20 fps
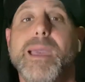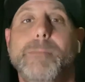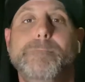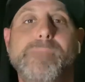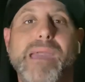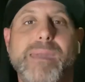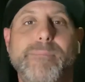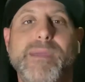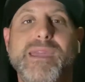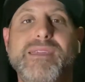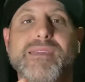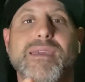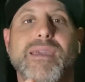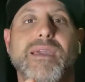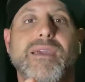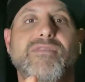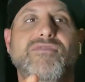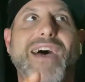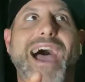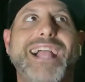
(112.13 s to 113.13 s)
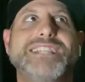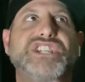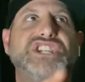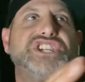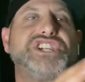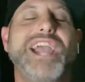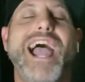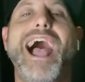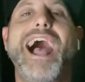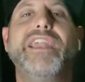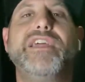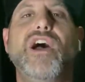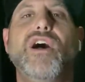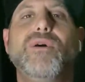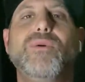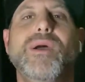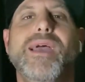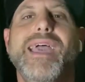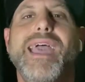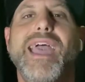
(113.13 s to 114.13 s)
Maybe that
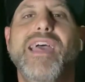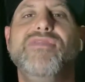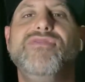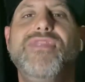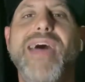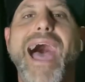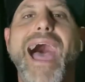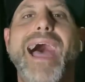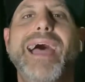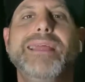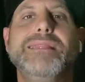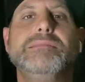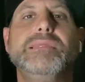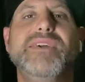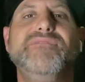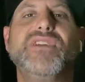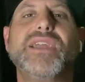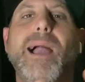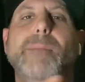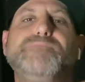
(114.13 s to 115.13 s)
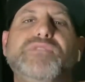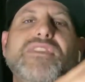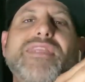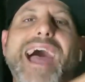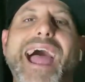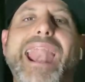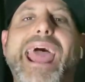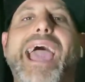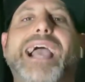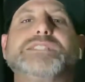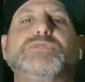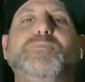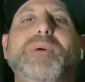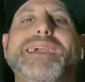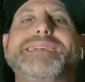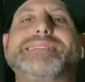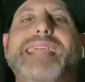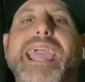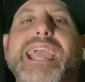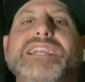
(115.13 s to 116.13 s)
shadow and that living up to that
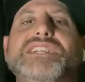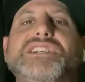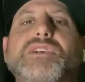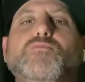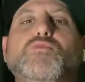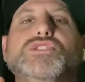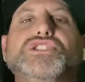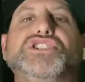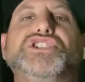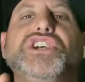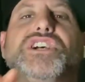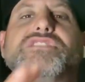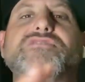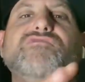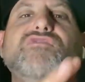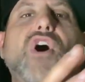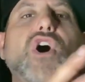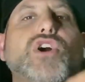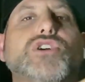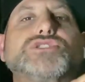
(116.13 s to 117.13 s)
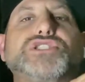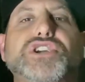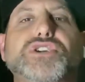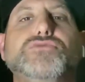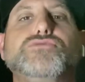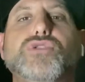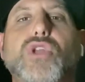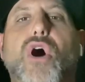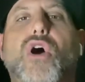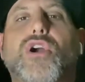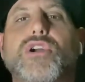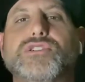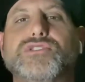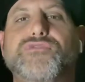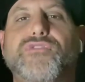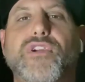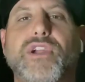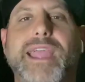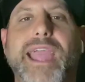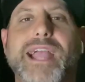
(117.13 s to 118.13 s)
expectation was just far too large
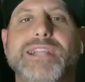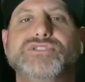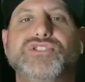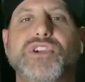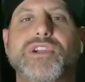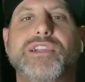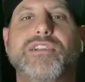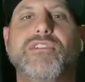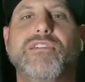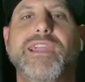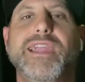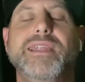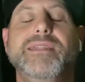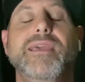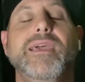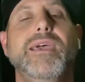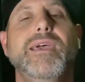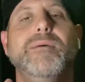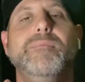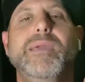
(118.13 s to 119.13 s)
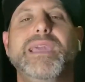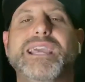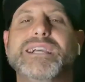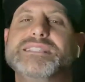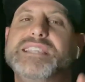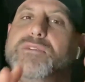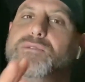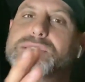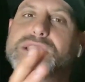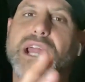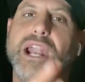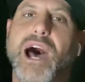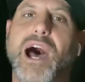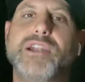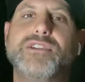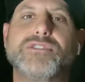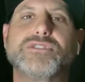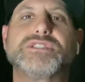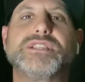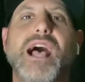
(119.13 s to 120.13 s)
for Kendrick Green because he was an
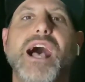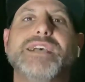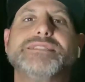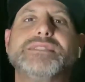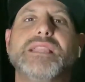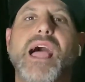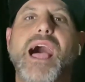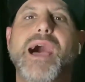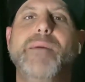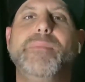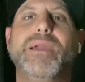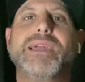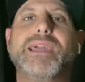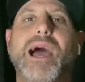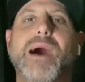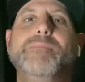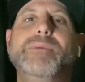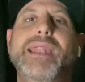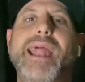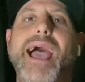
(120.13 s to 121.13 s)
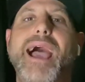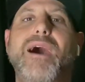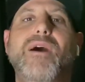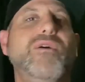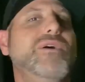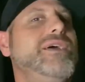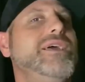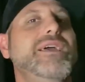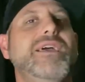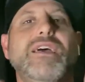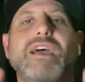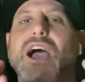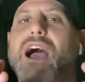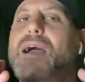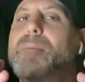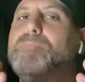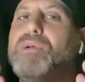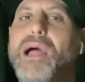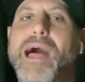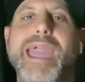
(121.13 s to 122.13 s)
undersized lineman coming out,
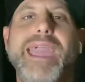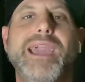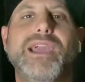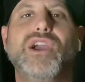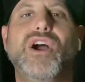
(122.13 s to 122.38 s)
playing